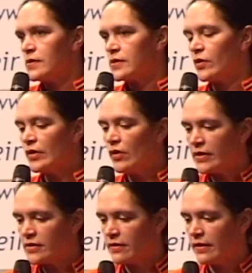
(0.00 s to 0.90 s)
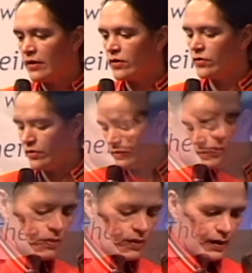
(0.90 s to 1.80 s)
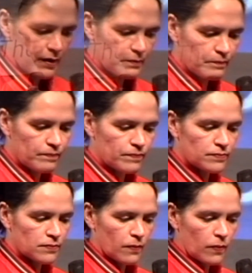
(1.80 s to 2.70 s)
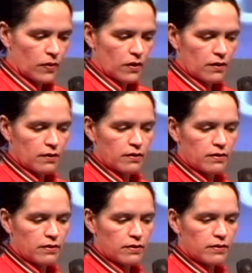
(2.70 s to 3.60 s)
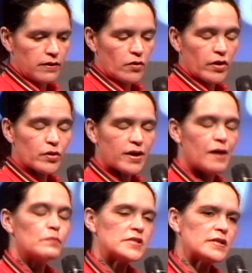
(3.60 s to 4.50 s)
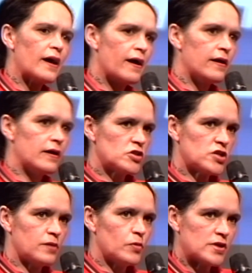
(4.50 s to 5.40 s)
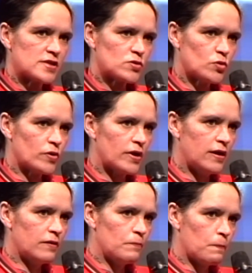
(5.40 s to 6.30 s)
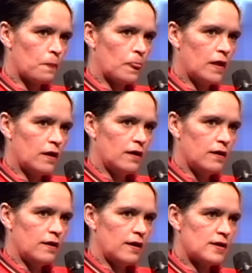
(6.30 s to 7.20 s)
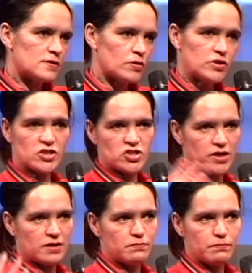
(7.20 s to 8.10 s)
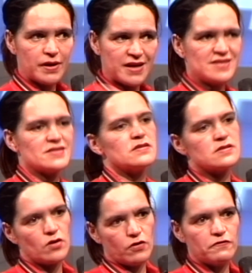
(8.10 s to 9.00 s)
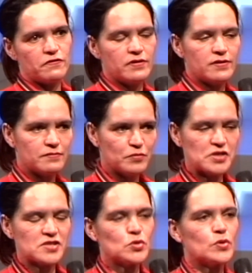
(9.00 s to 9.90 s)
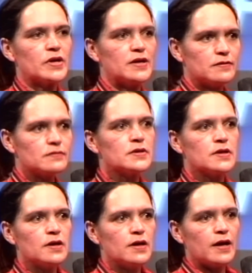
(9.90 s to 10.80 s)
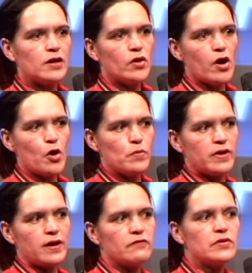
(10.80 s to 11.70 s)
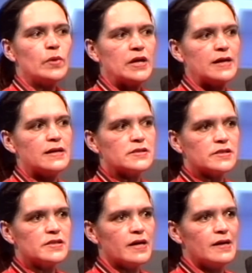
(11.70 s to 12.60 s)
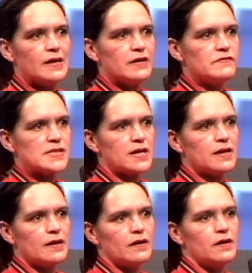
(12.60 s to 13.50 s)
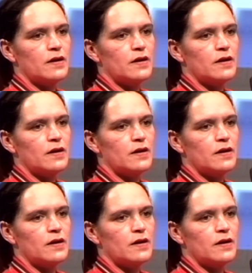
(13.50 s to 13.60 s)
So I'd like to thank you that I could come today and share my story, as I just shared pieces of my story. And I hope that everyone here today leaves here,